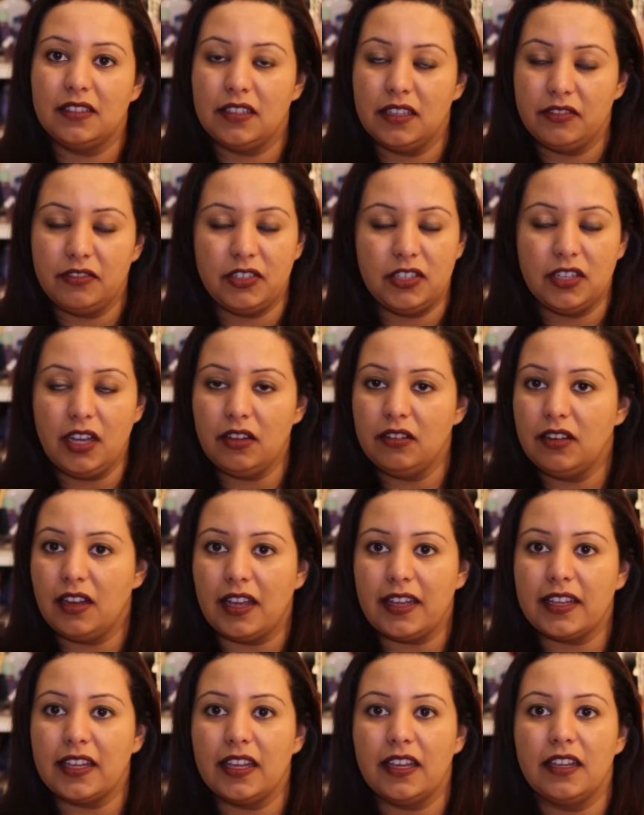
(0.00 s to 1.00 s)
if you don't
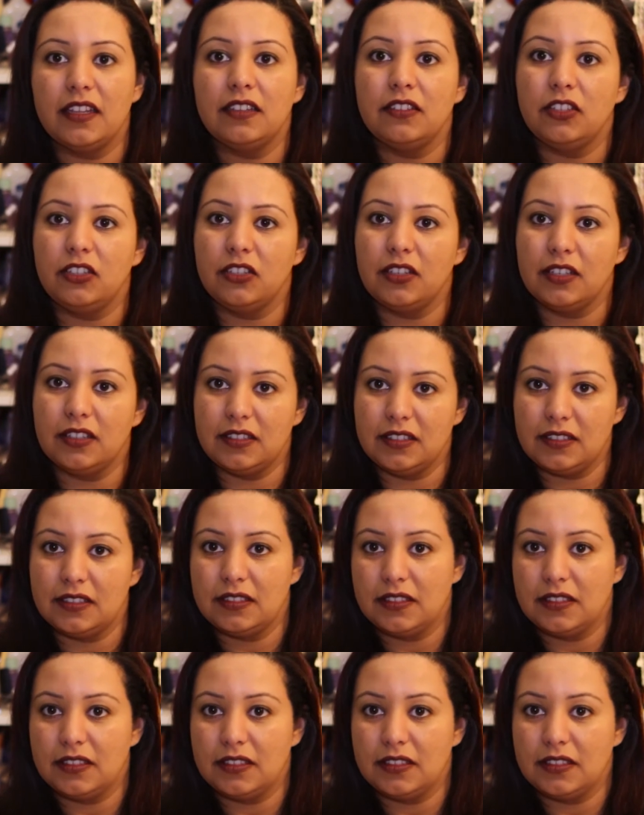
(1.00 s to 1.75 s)
like it you can